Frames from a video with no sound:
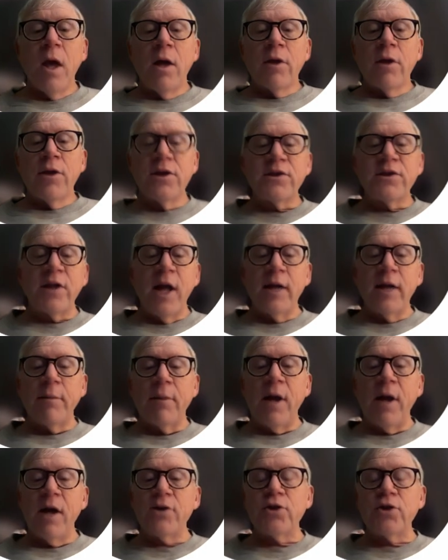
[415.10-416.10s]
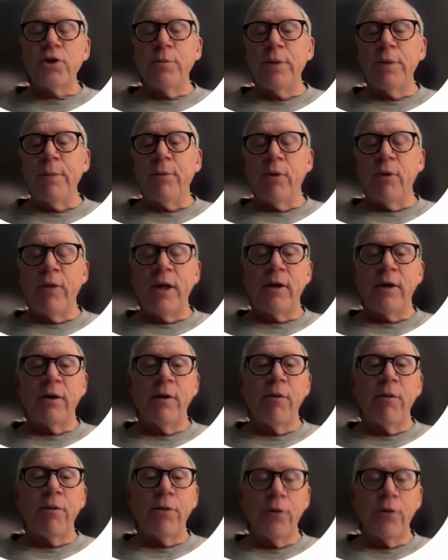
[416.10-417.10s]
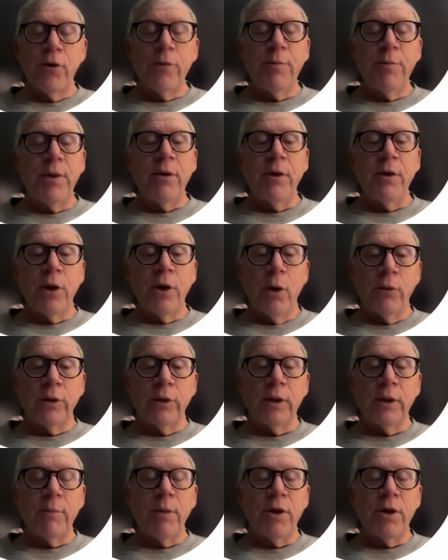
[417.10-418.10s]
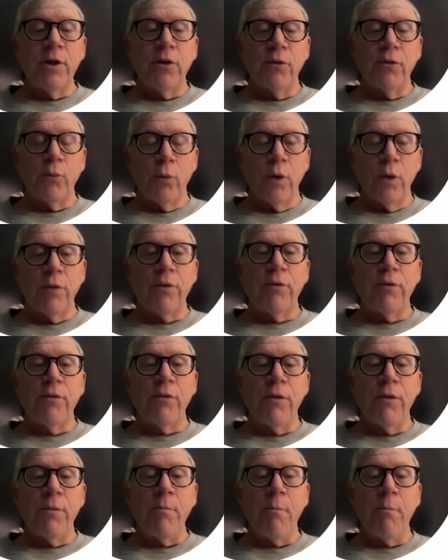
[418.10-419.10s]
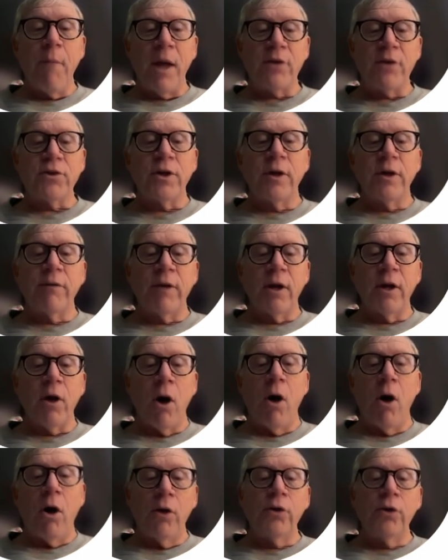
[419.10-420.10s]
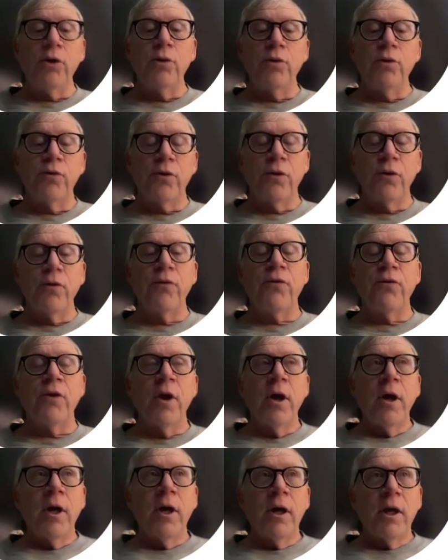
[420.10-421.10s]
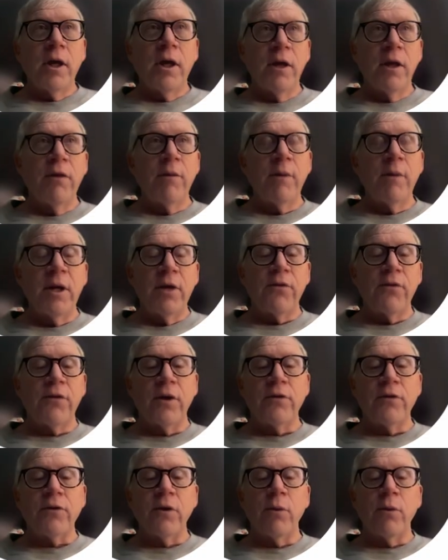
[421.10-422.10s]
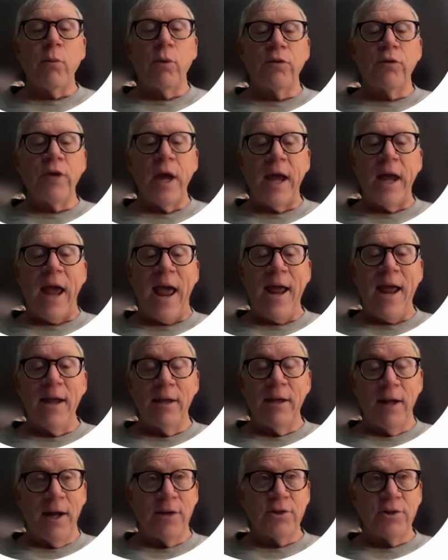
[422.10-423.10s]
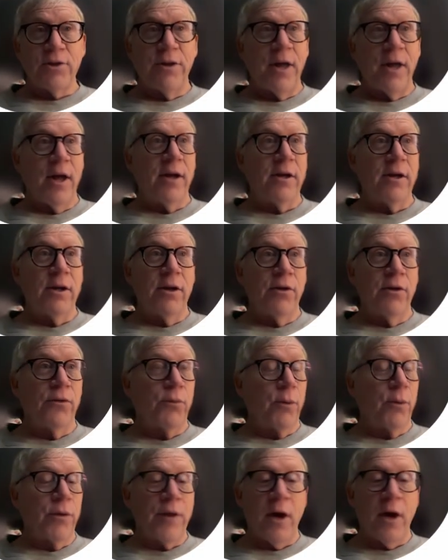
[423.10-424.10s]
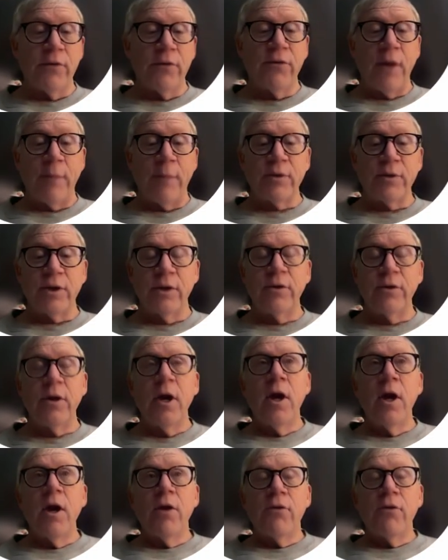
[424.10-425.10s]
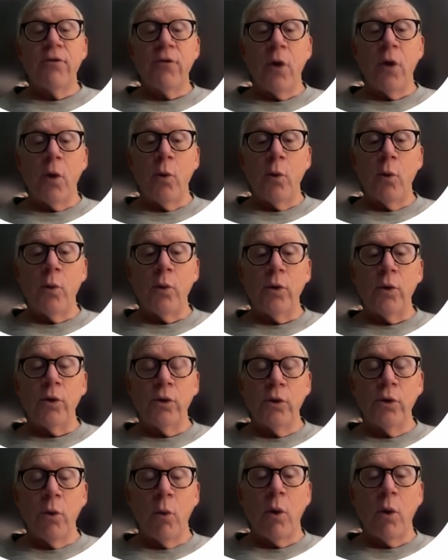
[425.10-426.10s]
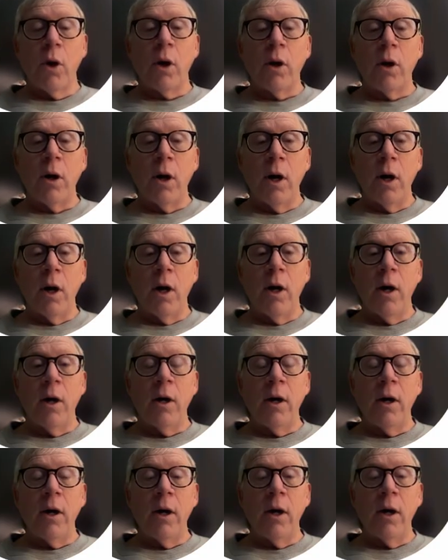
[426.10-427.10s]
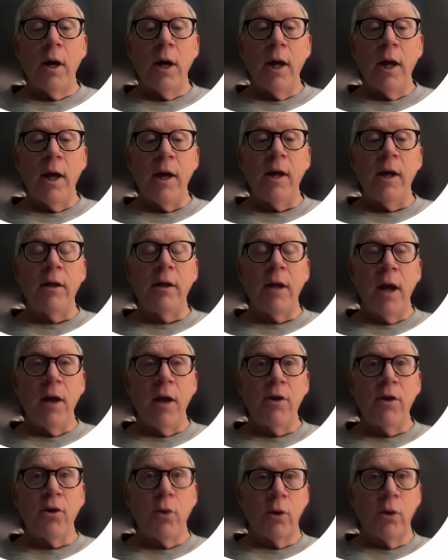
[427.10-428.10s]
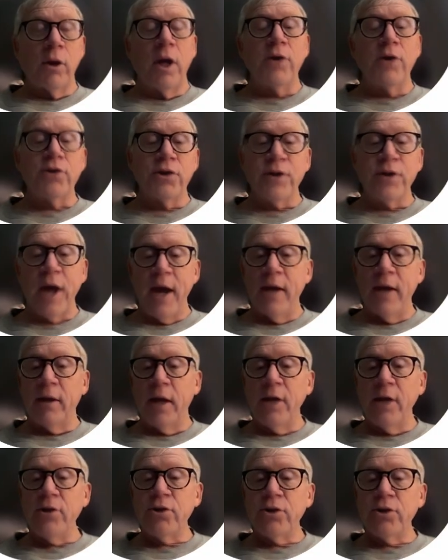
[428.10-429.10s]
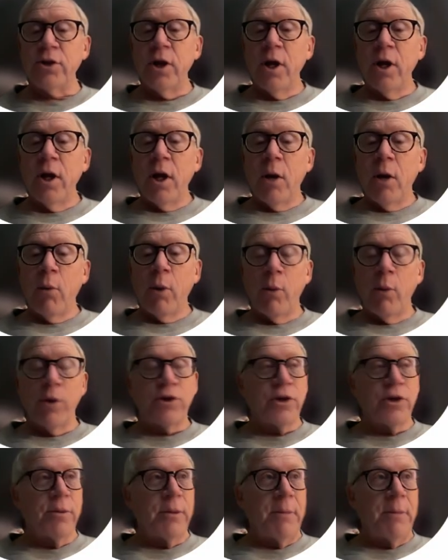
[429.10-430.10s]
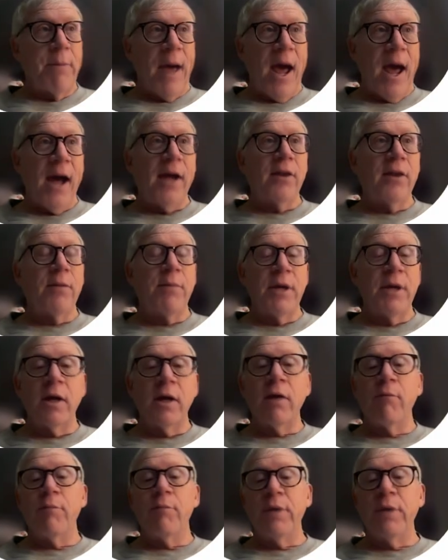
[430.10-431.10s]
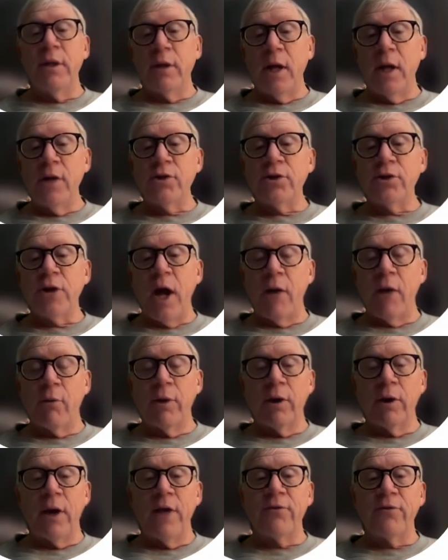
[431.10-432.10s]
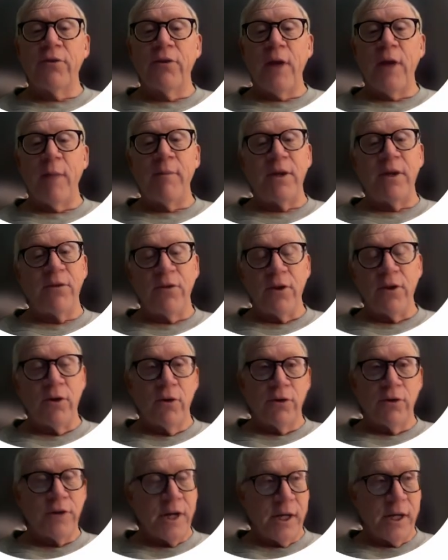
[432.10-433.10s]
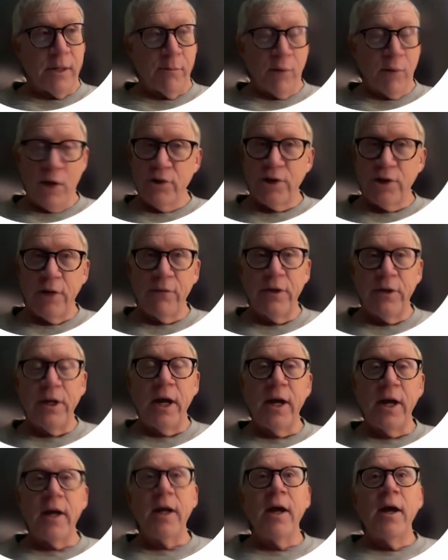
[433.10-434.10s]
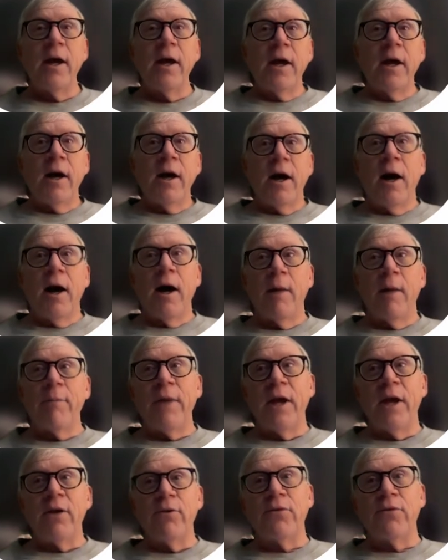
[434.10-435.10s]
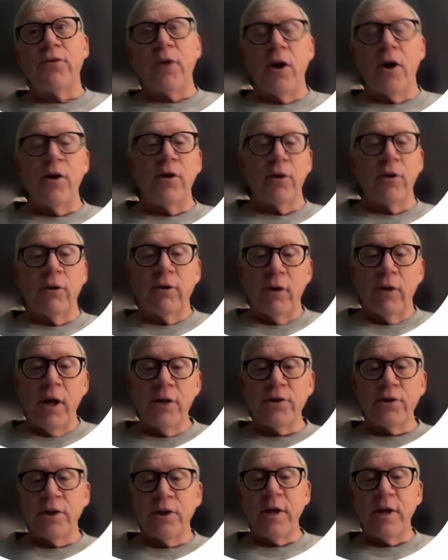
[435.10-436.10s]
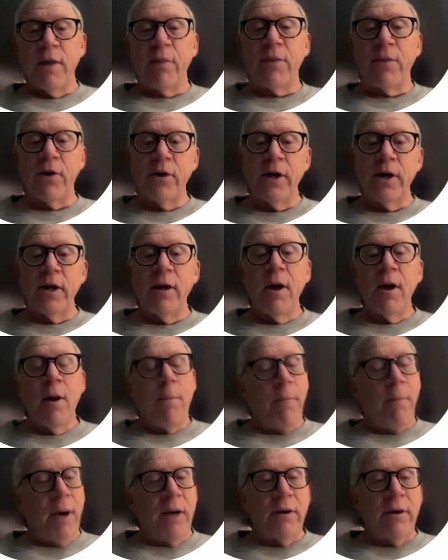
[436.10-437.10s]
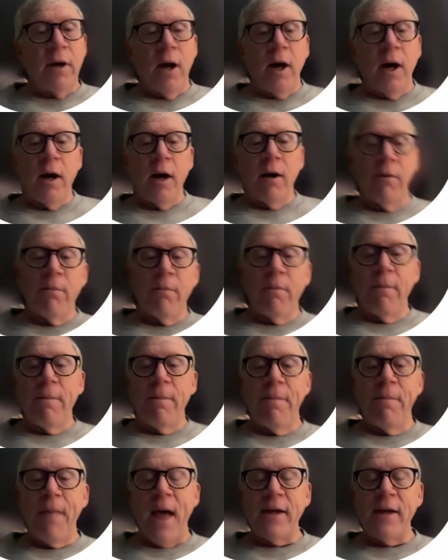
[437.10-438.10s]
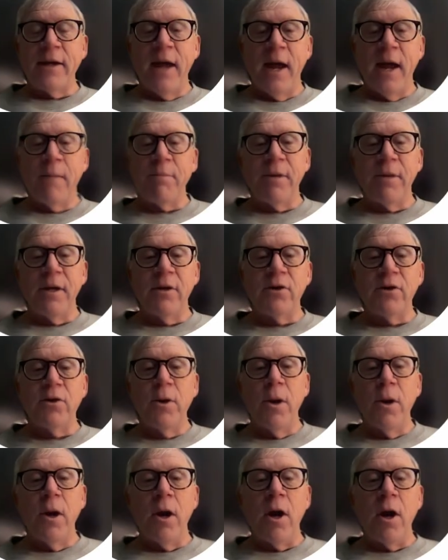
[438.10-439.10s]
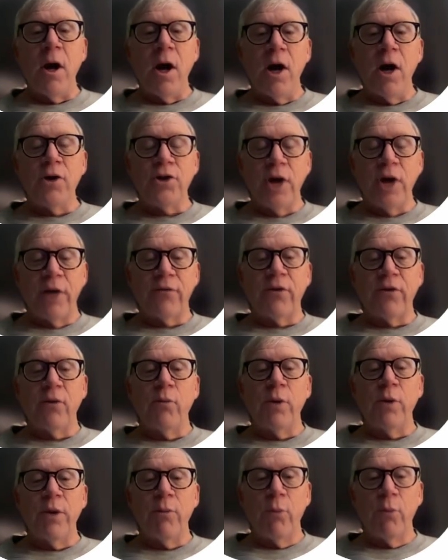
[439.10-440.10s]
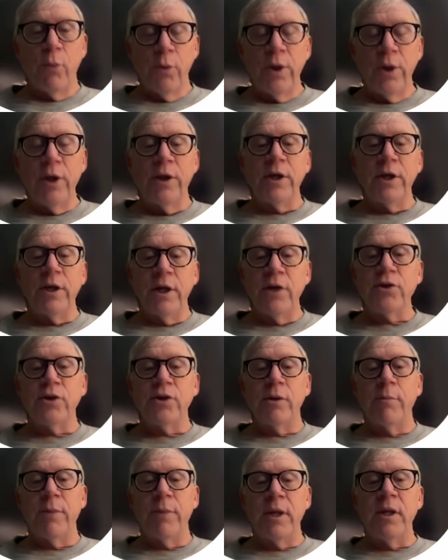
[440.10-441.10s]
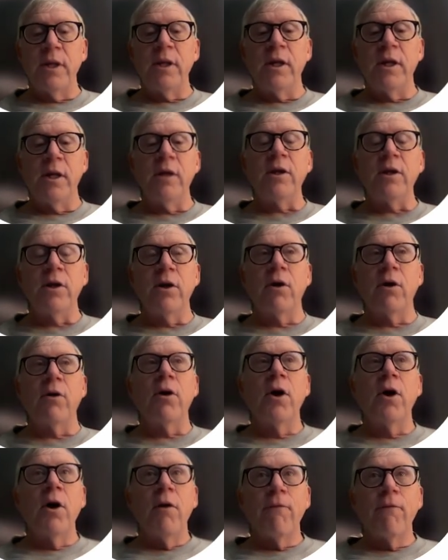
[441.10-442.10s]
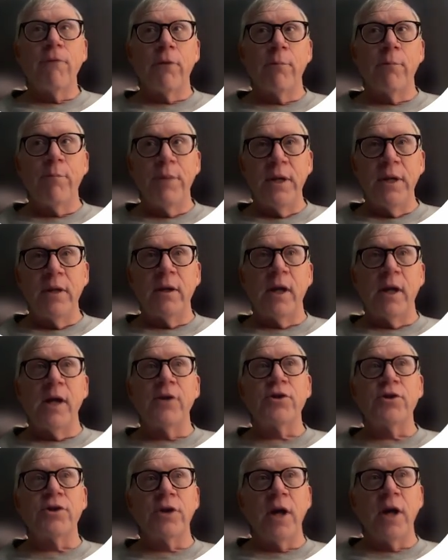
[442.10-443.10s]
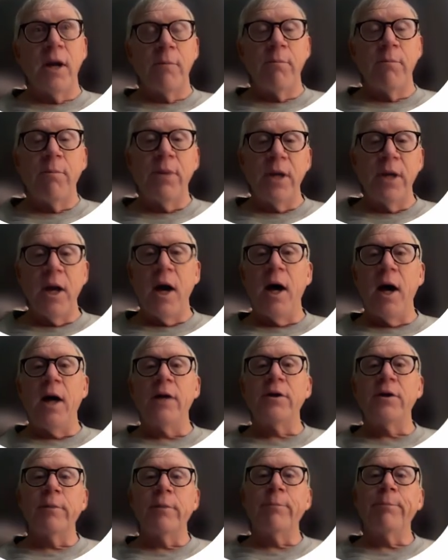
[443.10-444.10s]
This slide applies to people that are in third period only, but it is worth mentioning that all users in the Media Center will take a lunch. That is without exception. So your lunch is a lunch. We want you to be back at the beginning of B lunch. I realize that means that you're taking brunch every day, that you start your lunch at 10:30, but that can't be adjusted. We really need you to be in here for B lunch and beyond.